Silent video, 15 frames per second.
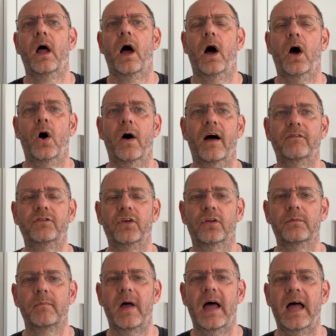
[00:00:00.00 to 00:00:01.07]
Oh, I've
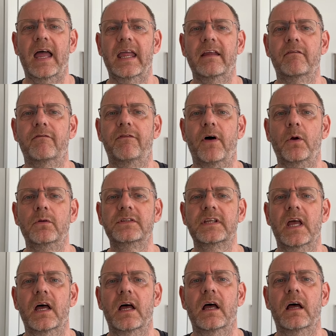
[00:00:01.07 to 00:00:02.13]
done my
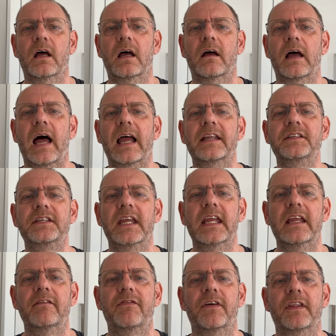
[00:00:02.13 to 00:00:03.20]
voter I
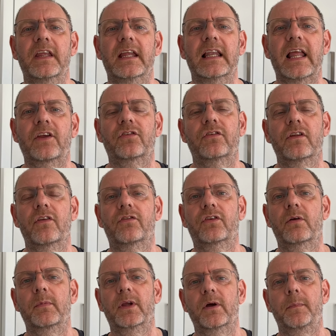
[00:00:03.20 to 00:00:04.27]
D for the election that's
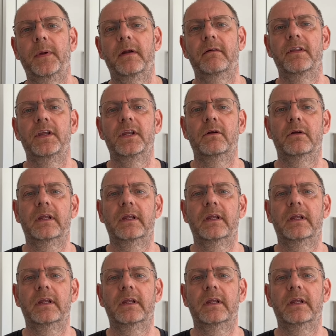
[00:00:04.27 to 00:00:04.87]
coming up here in the U